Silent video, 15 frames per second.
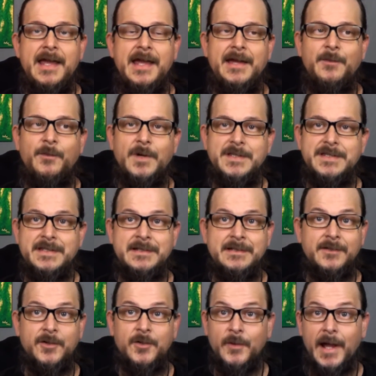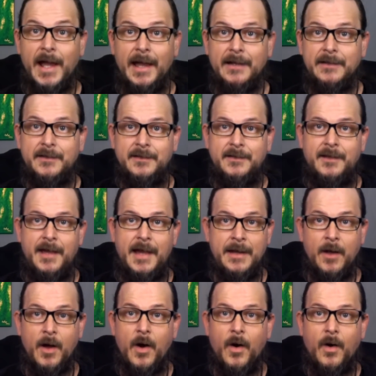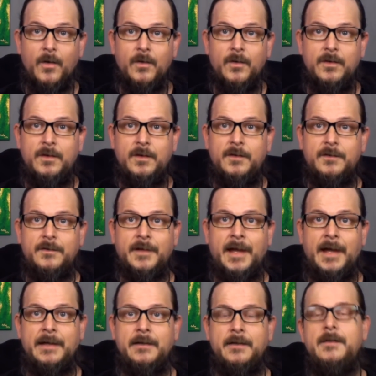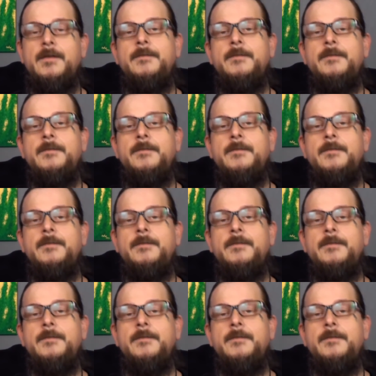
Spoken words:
It wasn't correct at all. Okay.